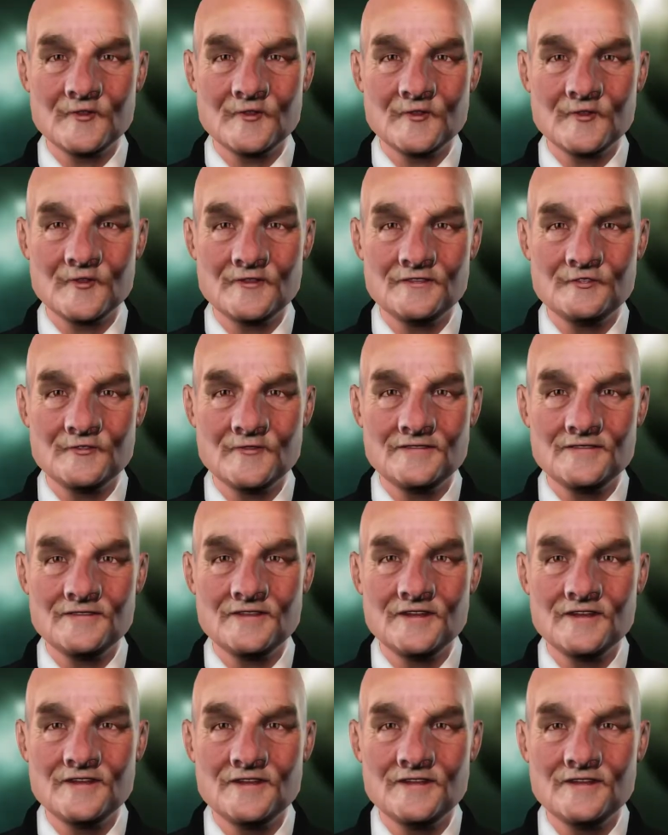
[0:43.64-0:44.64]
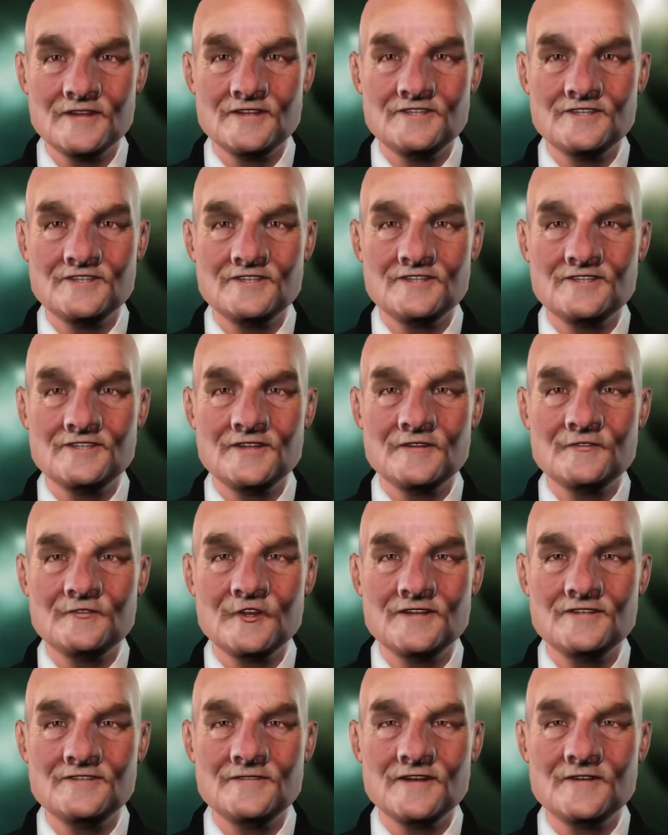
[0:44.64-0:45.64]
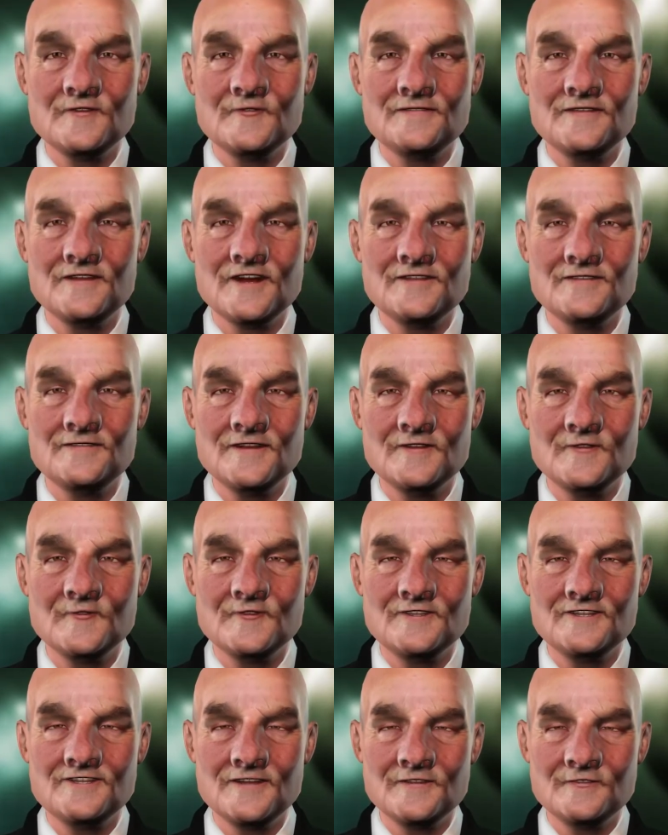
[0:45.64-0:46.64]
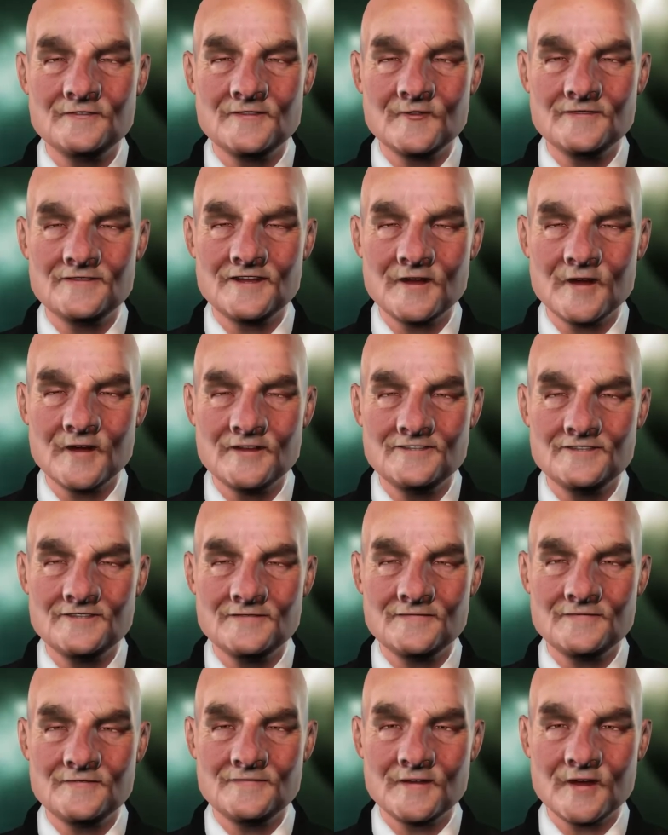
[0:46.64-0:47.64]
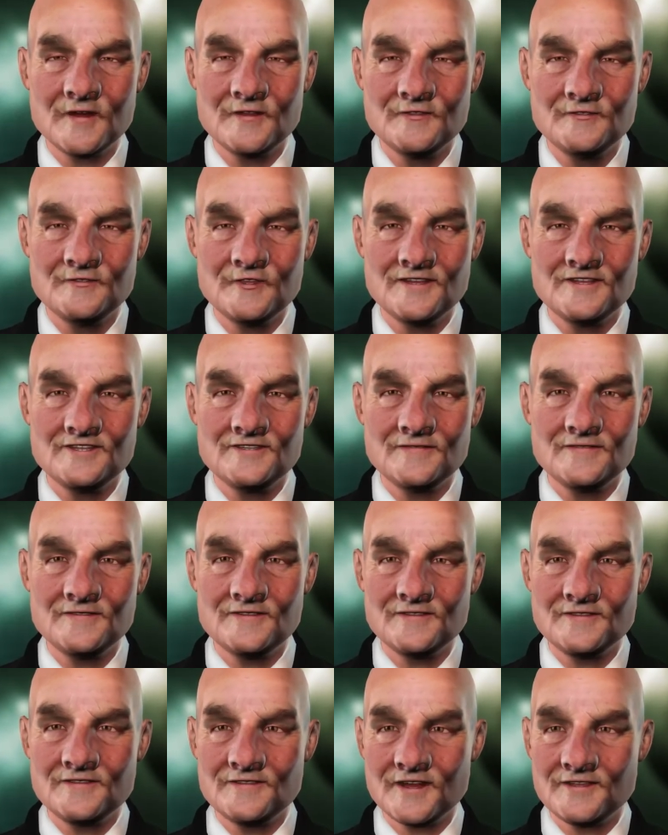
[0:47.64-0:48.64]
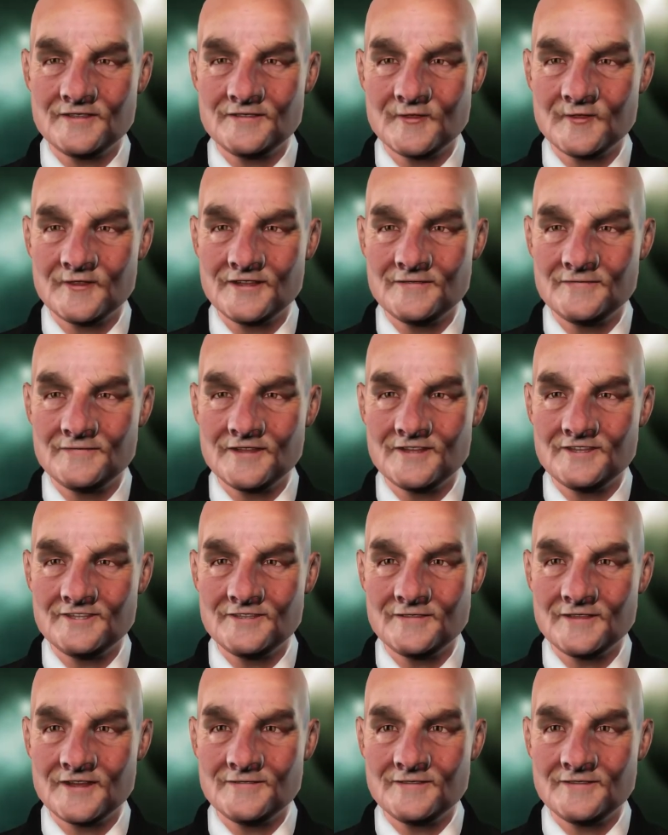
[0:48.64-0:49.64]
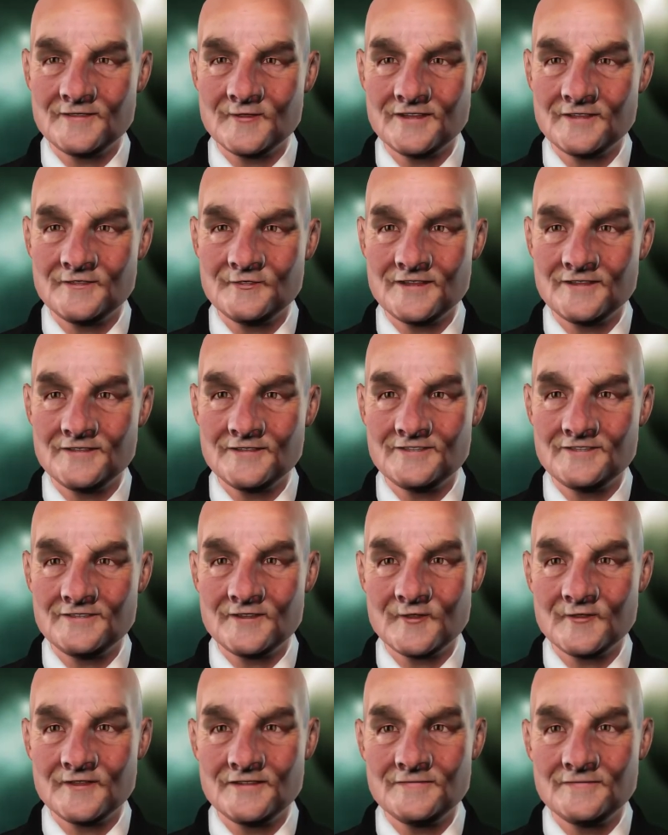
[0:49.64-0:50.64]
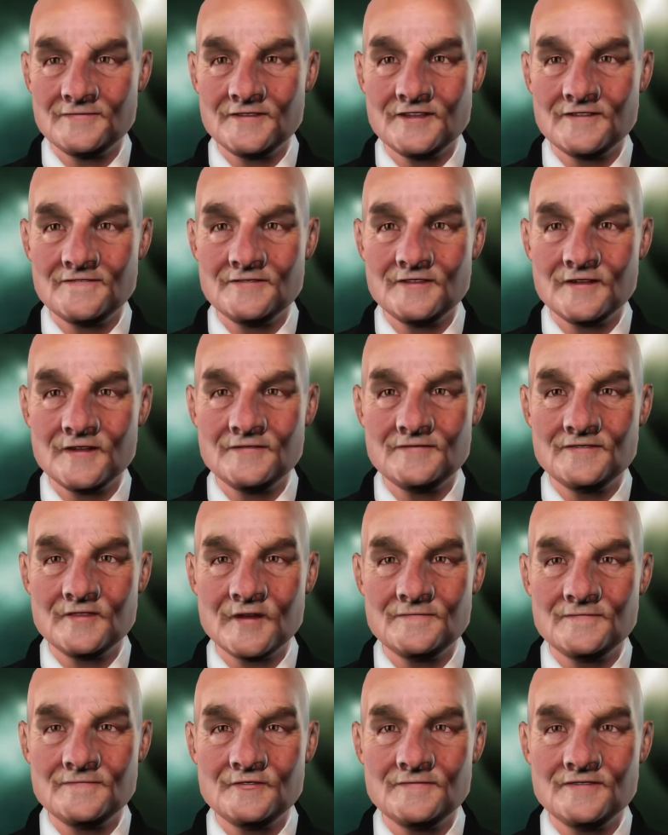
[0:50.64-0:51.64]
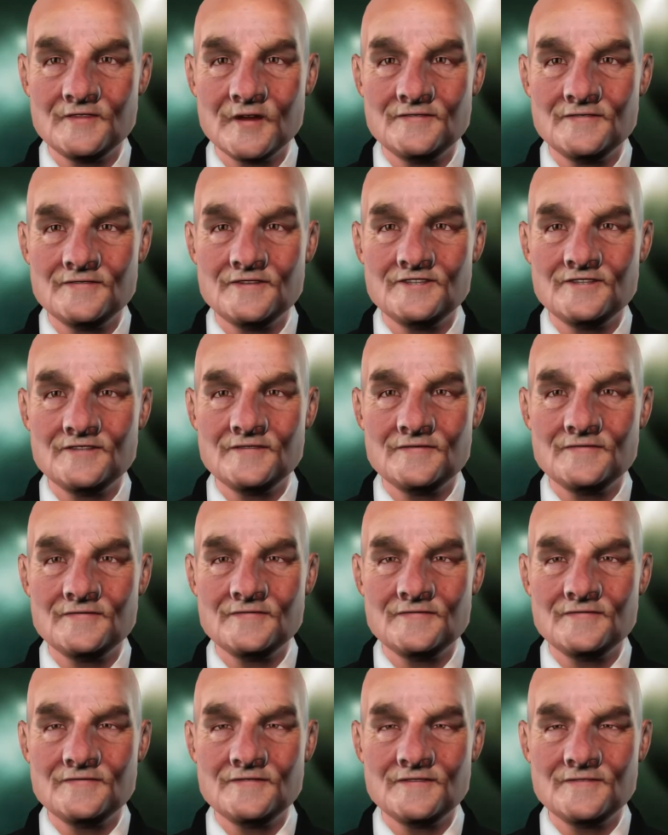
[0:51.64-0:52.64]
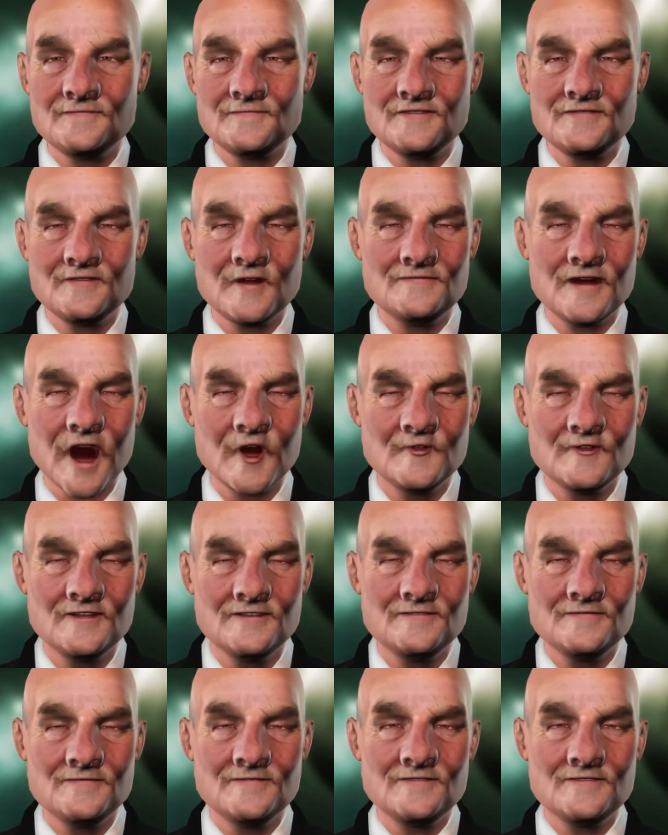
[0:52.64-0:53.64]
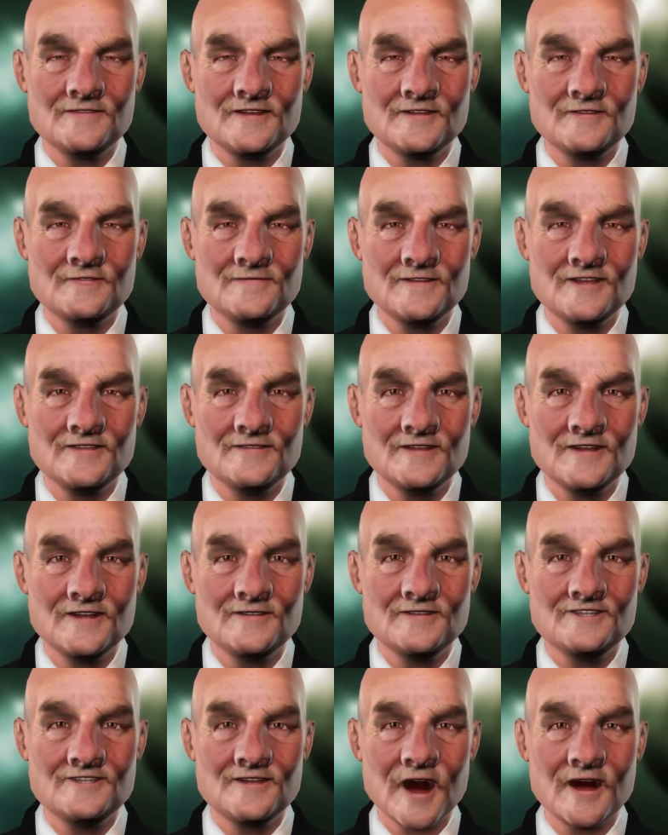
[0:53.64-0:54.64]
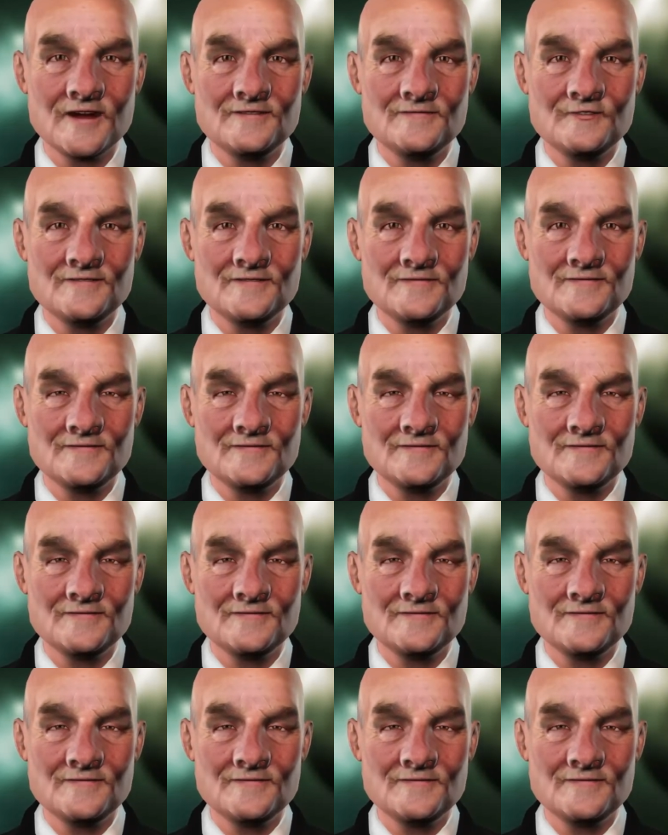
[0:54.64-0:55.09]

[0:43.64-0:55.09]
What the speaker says: Richard Noon even suggested a theory using canals and barges to carry massive 20 to 300 ton blocks from the quarry to the building site,